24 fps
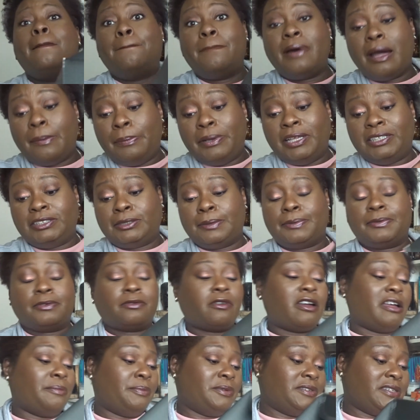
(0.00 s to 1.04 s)
public
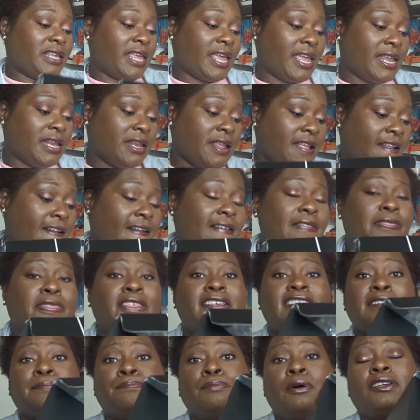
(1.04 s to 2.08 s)
subscribers again.
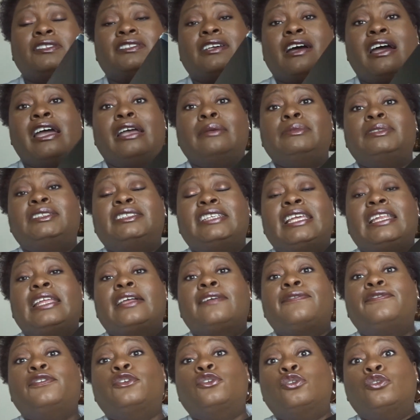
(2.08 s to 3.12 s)
This box I am selling
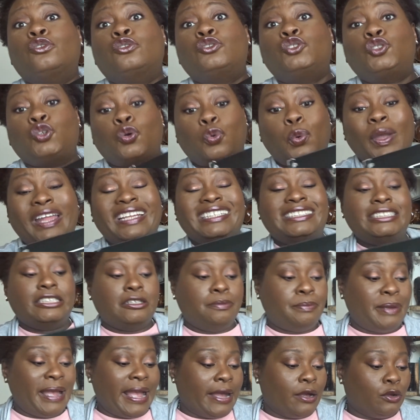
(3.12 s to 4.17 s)
for
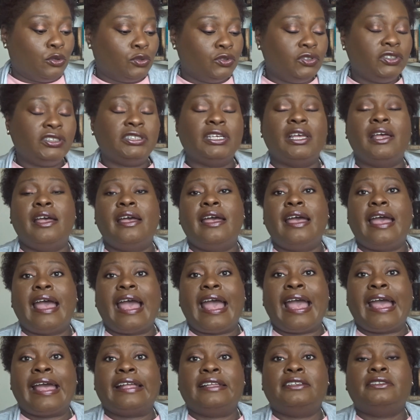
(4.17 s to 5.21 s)
£20,
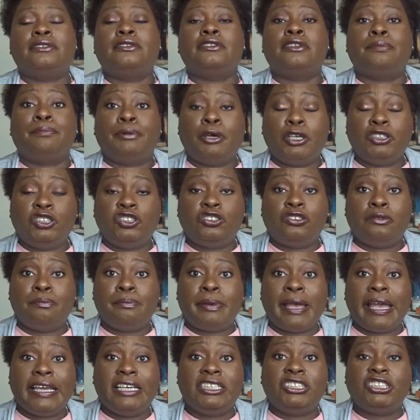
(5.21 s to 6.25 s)
and the postage and
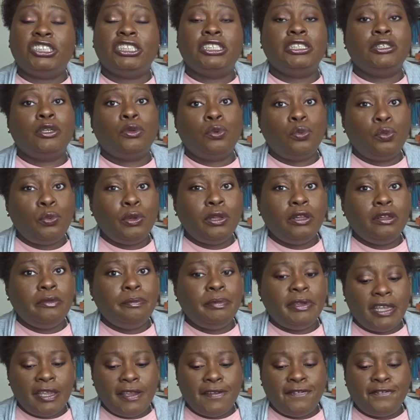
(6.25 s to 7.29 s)
packaging will
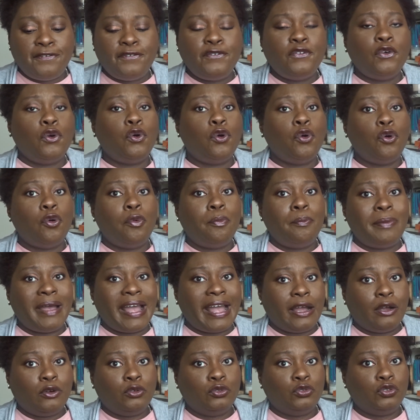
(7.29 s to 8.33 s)
be
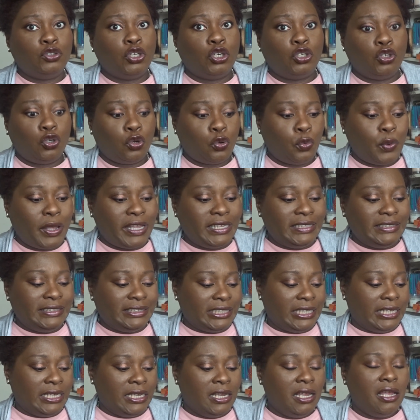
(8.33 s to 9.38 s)

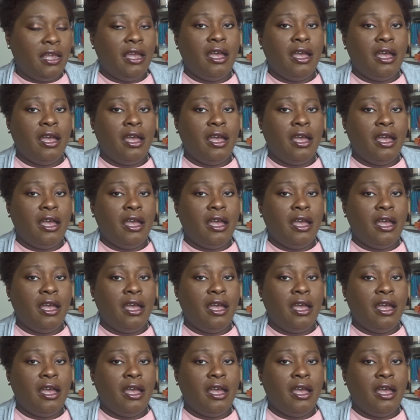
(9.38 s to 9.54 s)
£4.20.